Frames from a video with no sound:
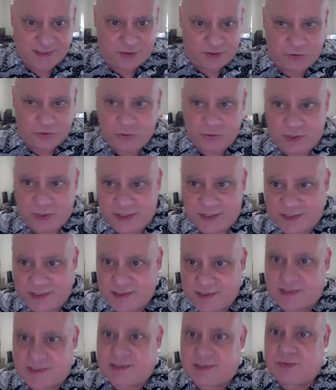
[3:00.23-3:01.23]

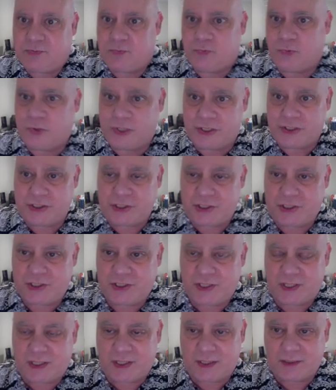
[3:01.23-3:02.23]
nucleus, which
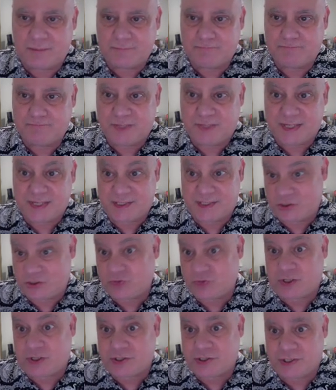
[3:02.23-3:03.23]
has
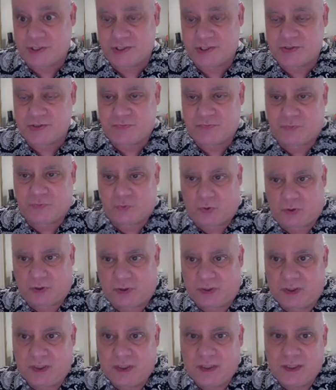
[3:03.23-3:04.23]
instructions
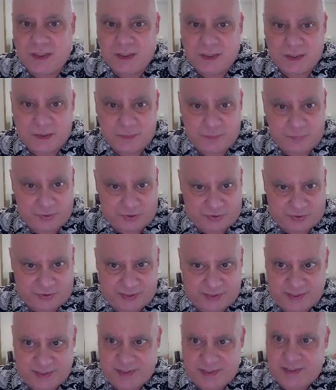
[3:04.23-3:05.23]
for
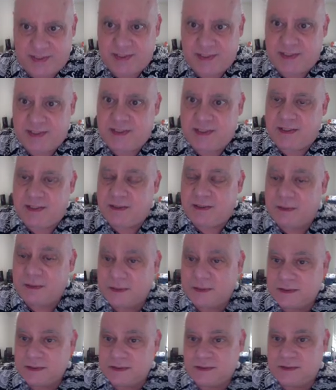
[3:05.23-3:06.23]
building the
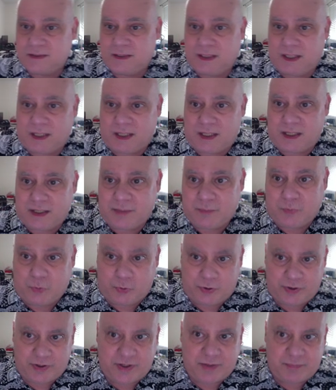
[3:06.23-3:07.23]

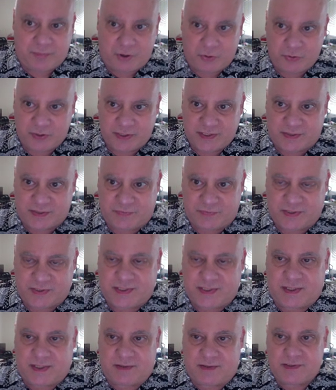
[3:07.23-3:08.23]
important components of the
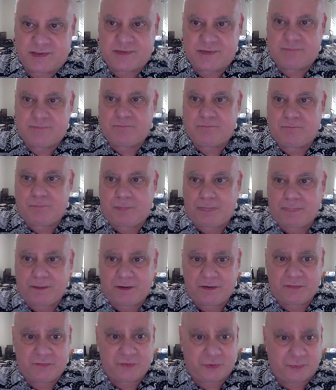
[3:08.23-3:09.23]
cells
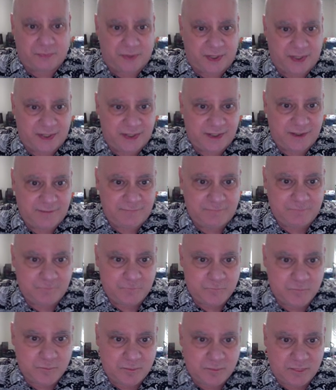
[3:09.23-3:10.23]
of your body.
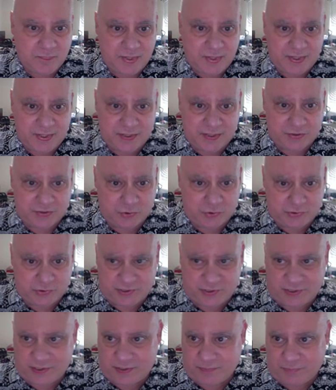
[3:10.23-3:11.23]
And those are
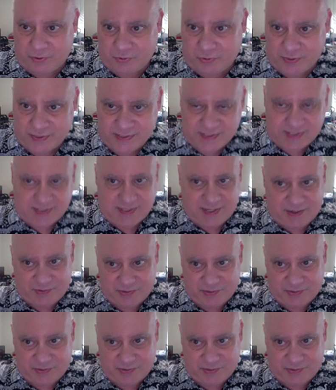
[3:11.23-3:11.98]
the components that allow the